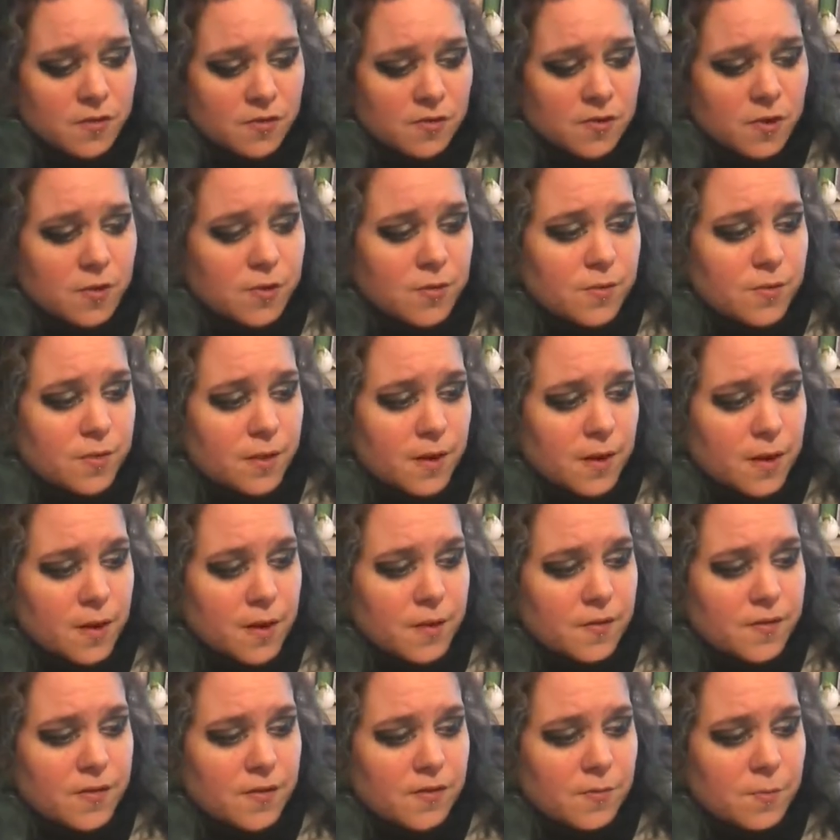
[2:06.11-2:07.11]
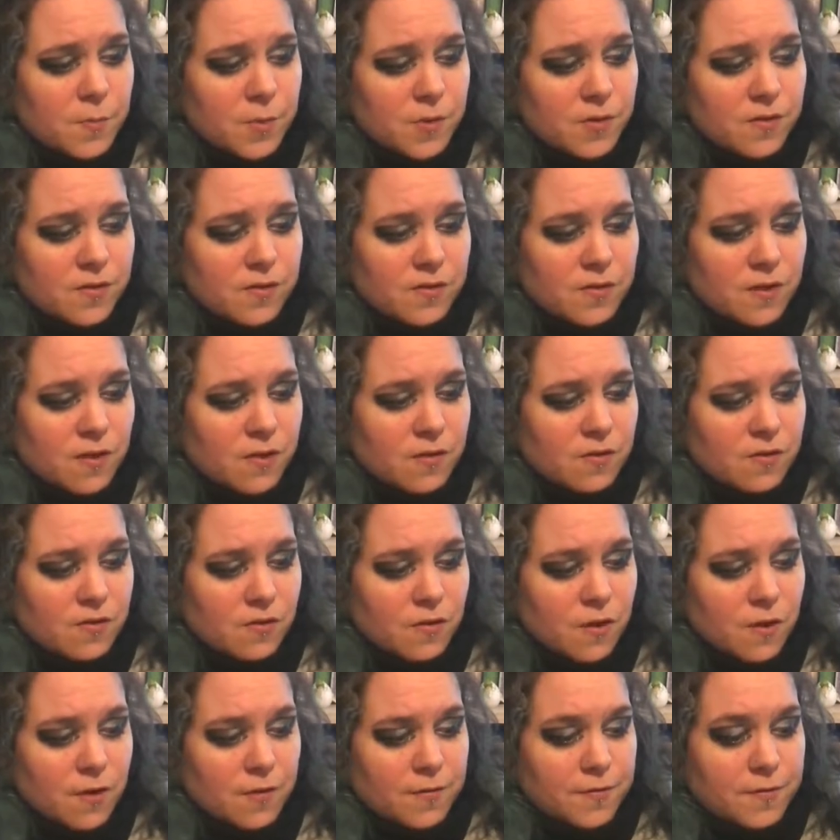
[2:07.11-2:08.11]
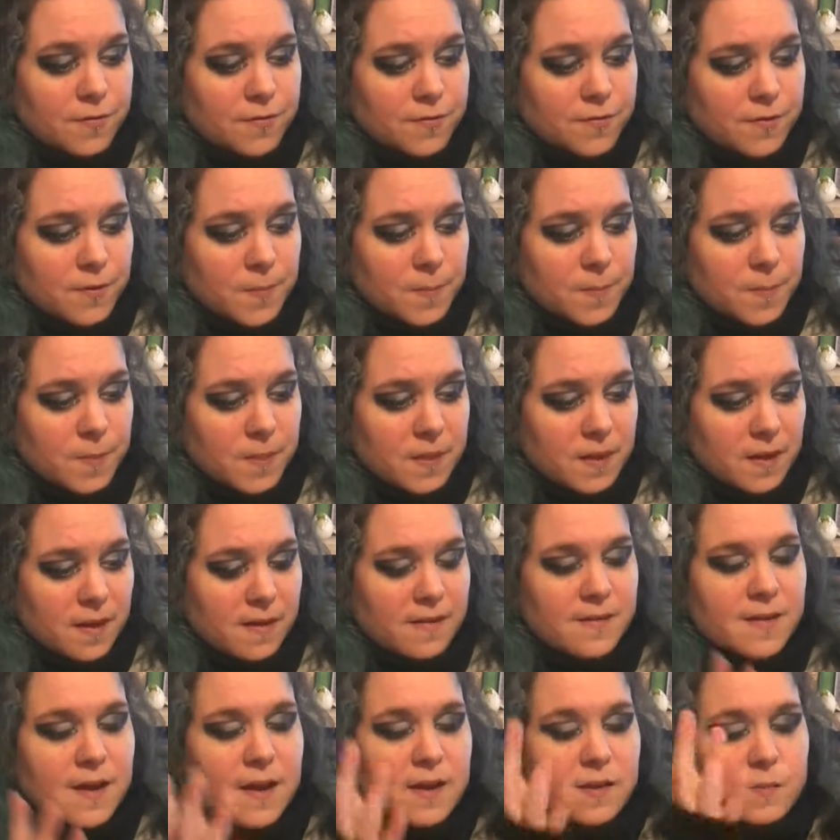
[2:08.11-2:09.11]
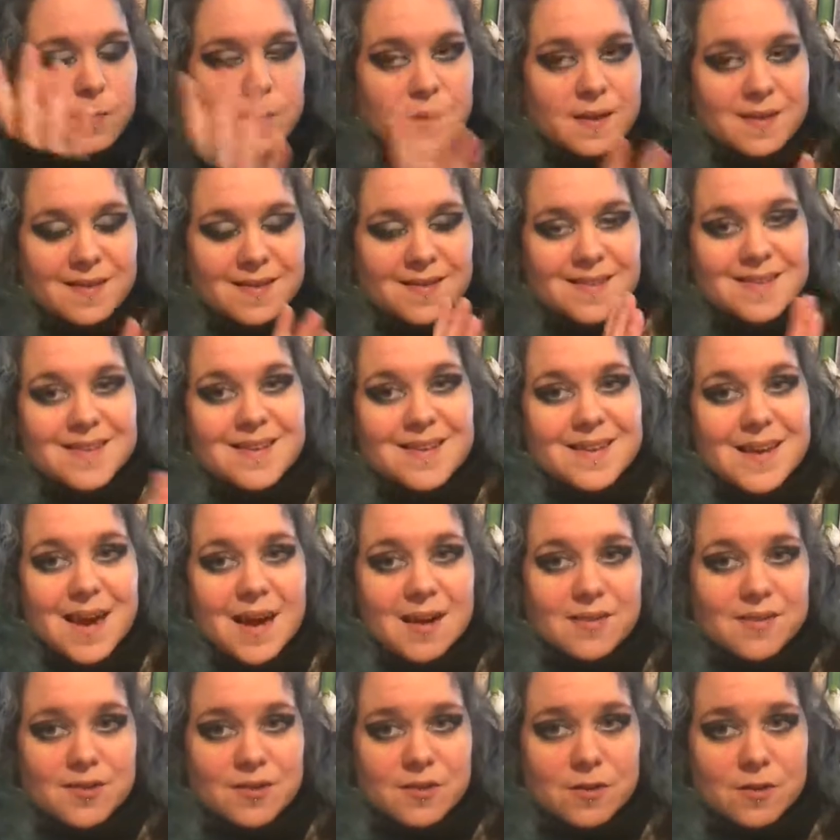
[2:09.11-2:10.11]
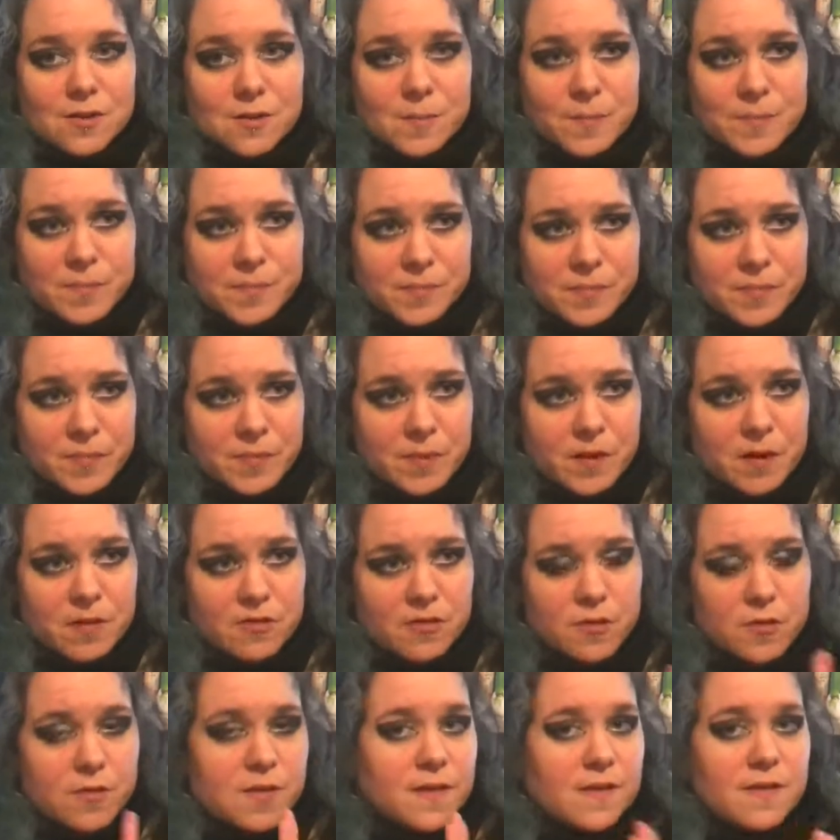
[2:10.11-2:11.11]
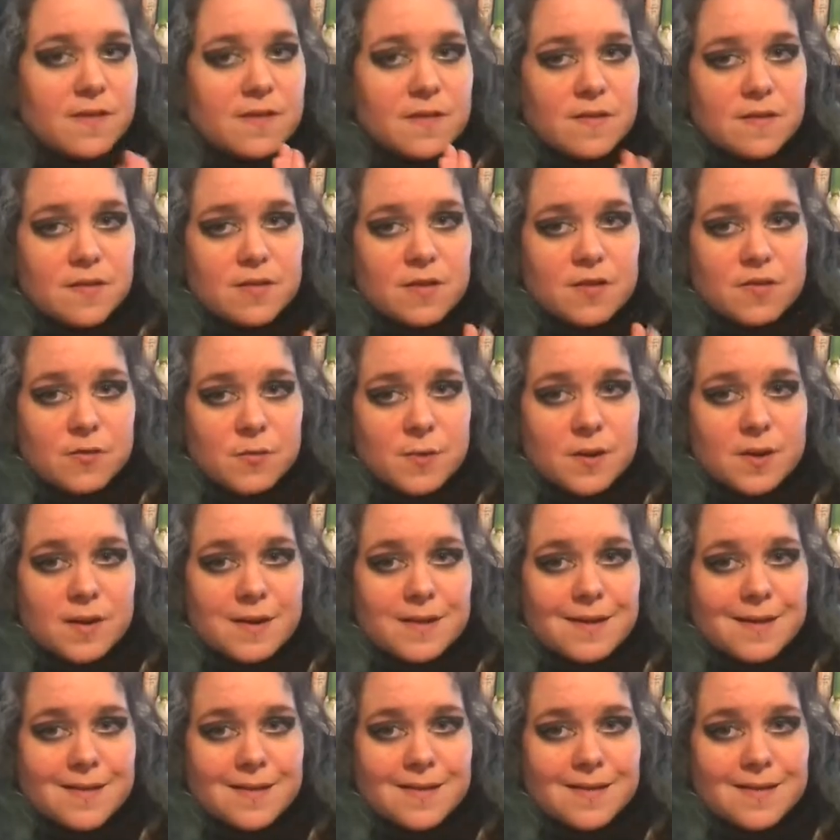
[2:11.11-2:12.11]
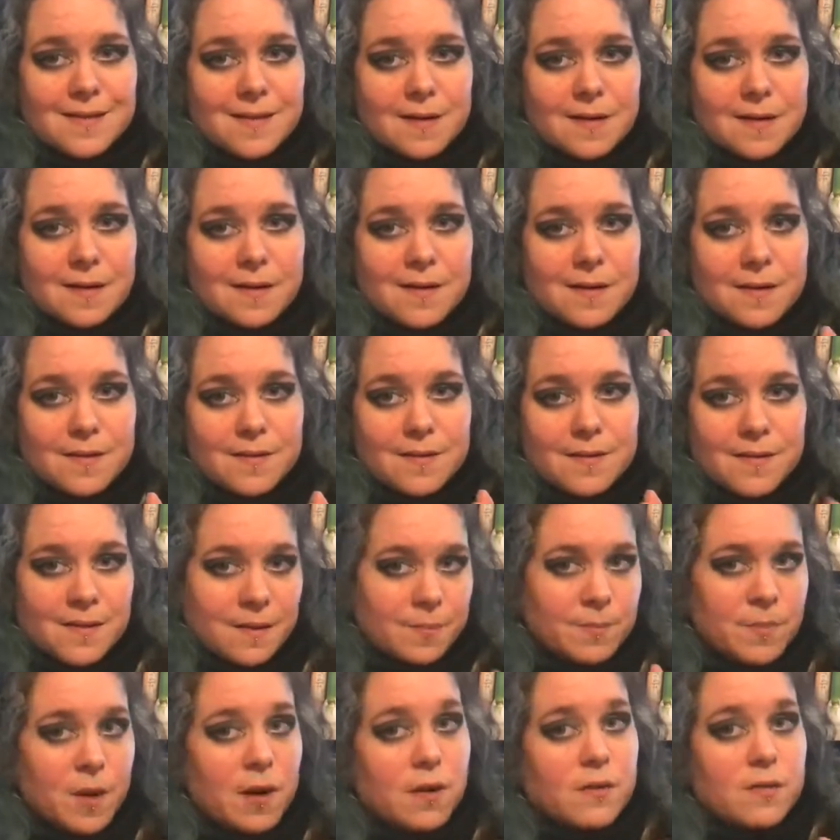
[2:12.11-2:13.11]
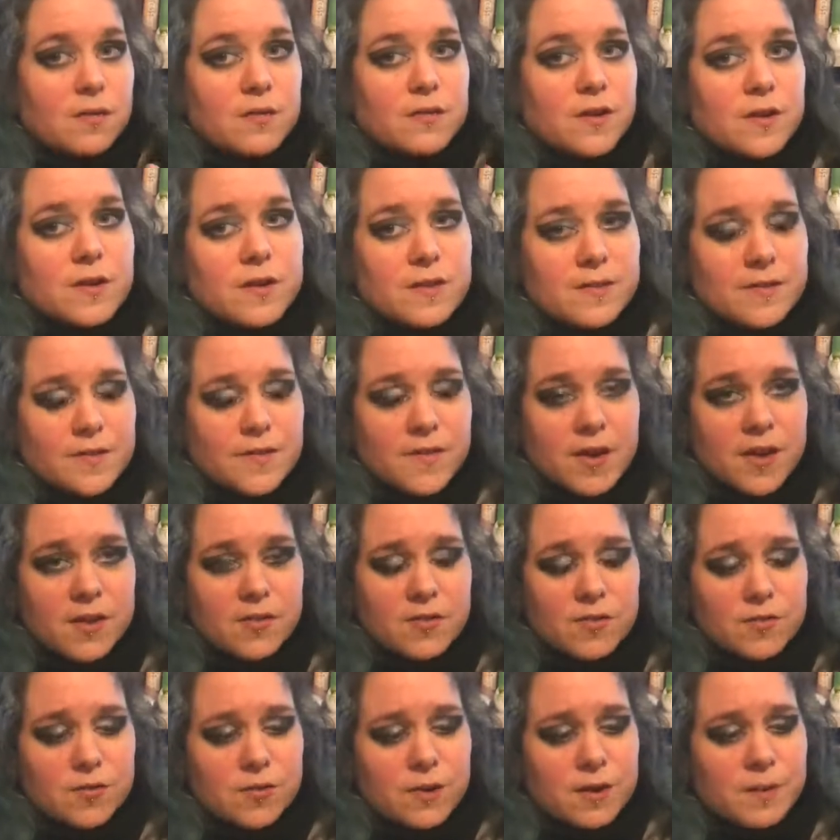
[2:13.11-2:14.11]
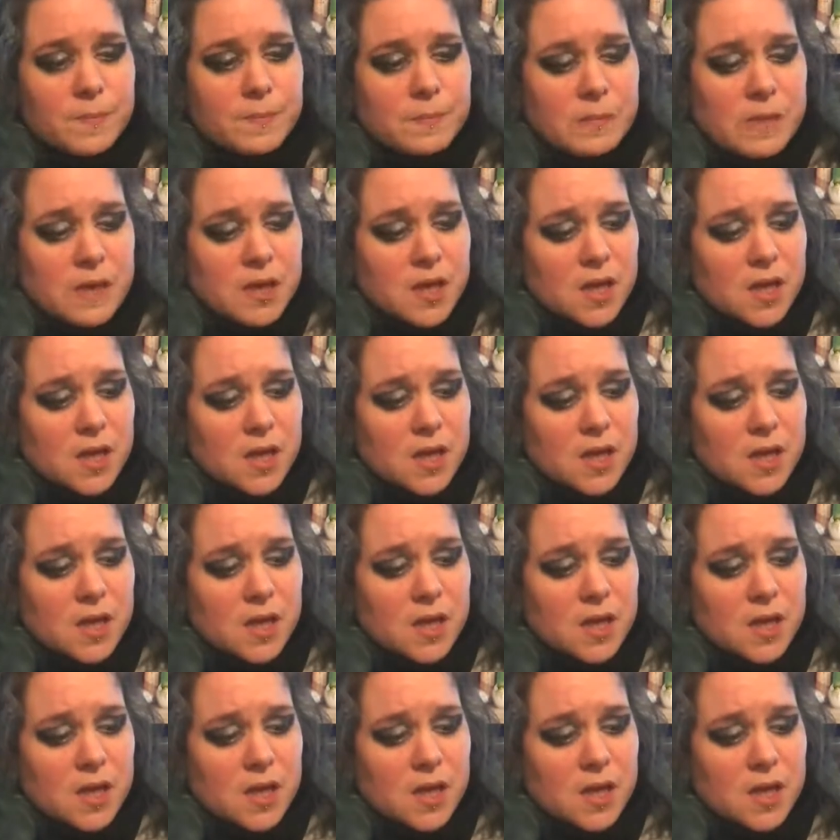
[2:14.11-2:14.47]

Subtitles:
So this book starts off, it takes place in Seattle. So this really is steampunk alternative history.